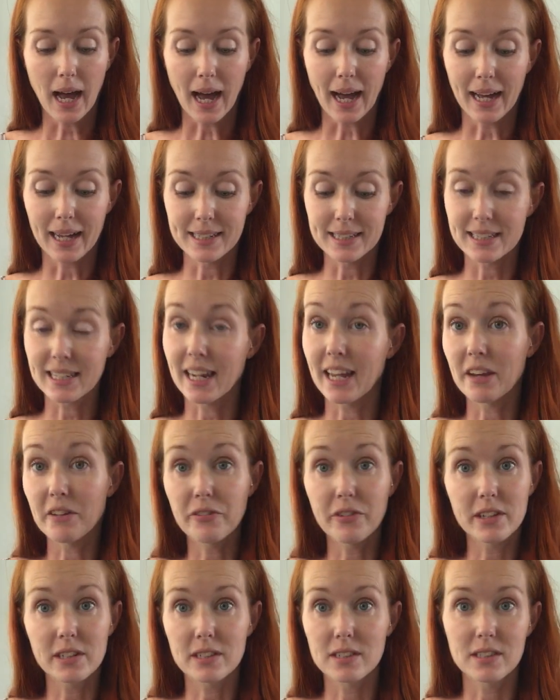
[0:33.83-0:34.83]
And
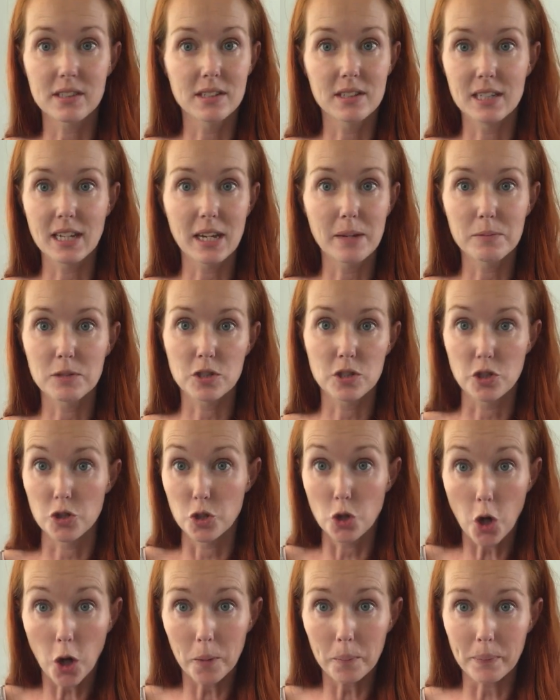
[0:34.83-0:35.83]
if it's deemed to
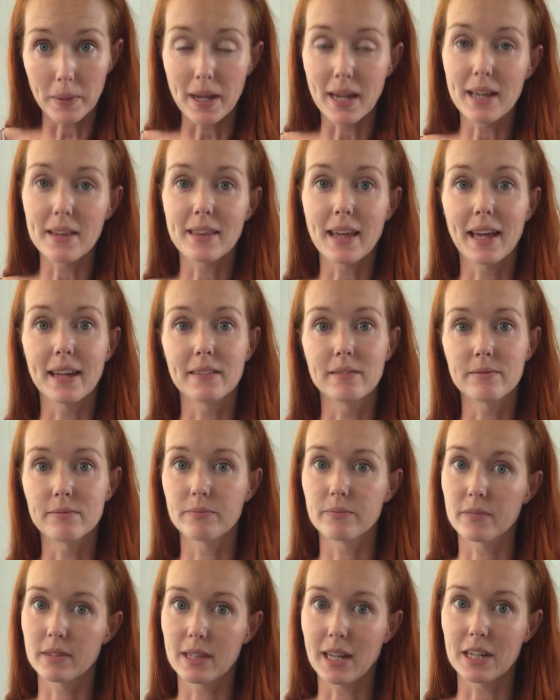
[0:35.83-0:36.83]
not be, then
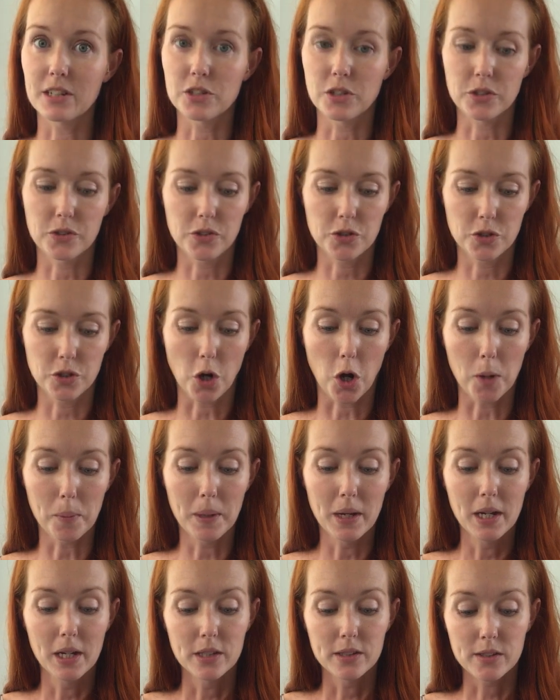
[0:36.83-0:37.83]
that does
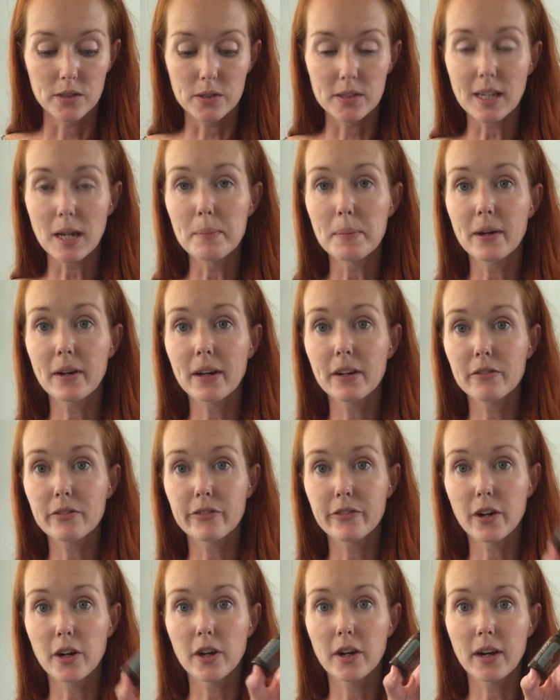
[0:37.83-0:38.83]
stop. So Siberian
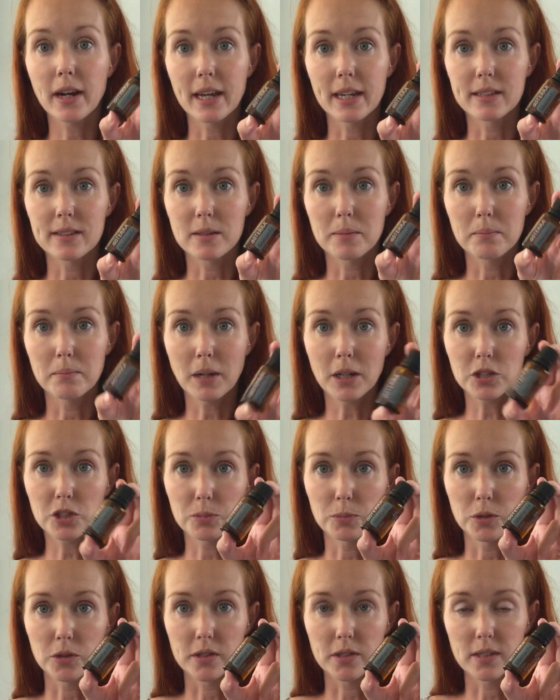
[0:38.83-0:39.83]
fir is
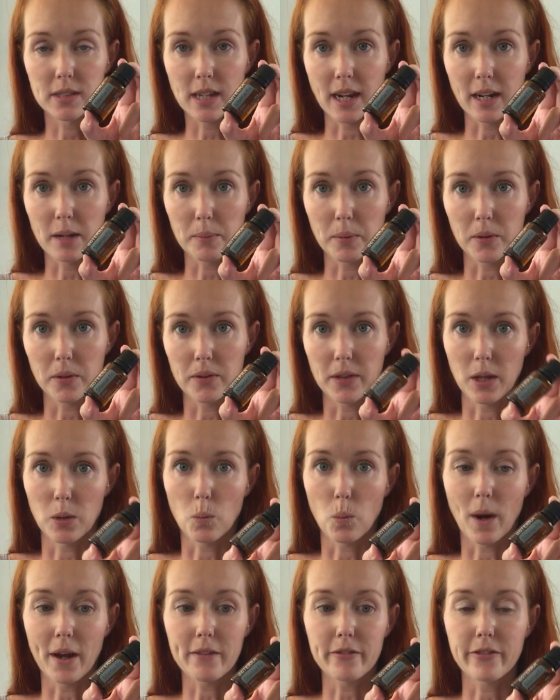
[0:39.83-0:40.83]
much more sustainable than
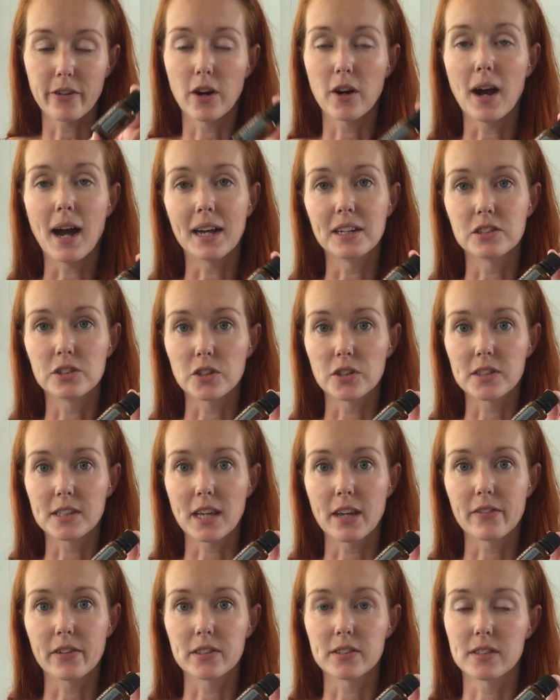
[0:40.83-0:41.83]
white fir and does
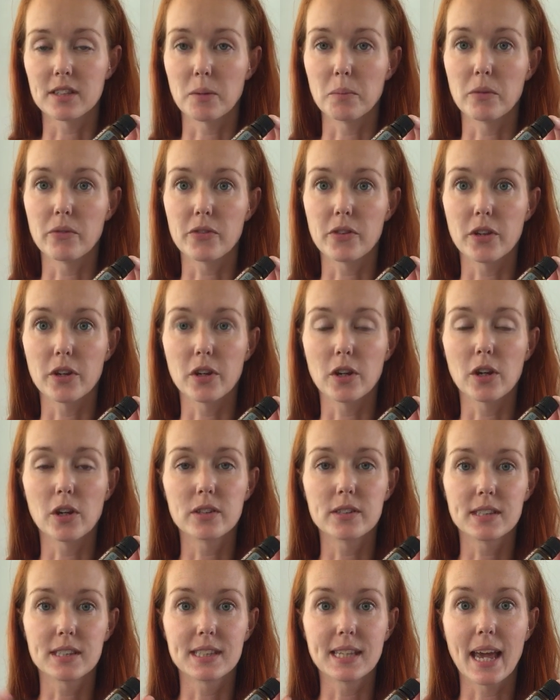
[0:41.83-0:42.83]
give us some of the
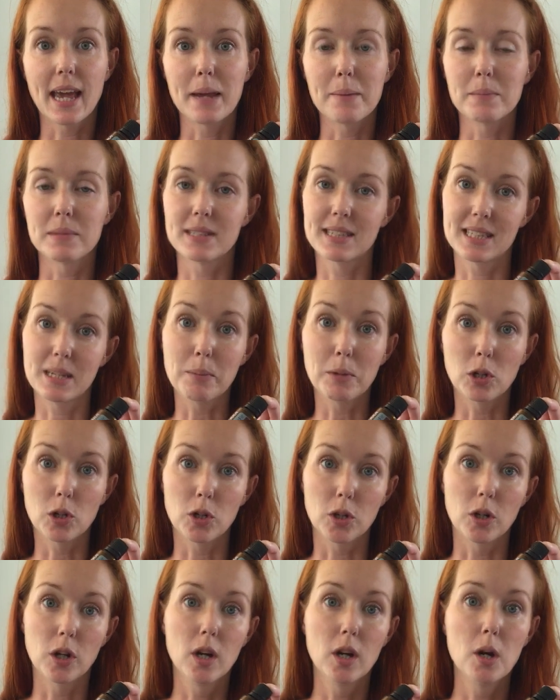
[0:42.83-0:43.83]
same
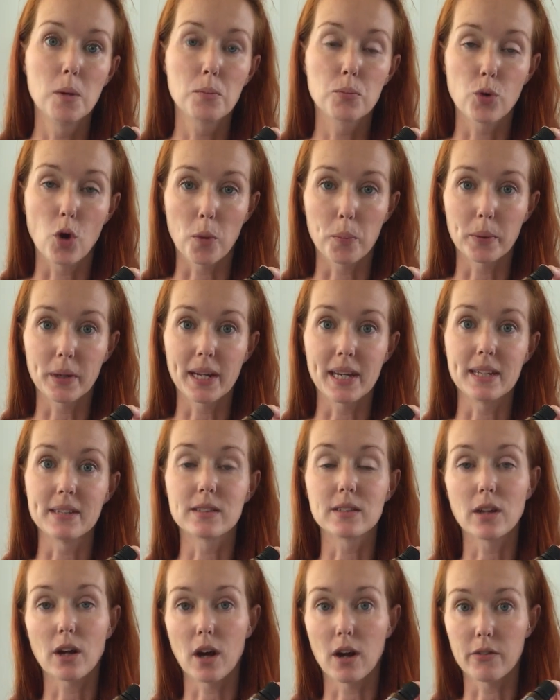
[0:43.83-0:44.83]
similar
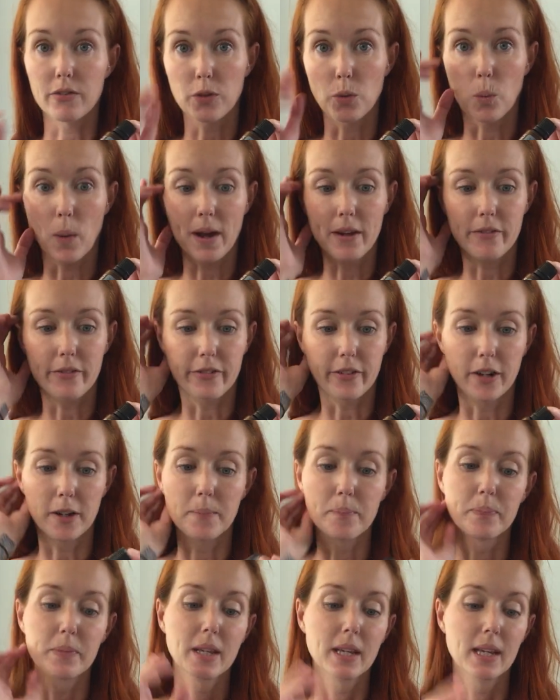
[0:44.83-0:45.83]
properties of the white fir.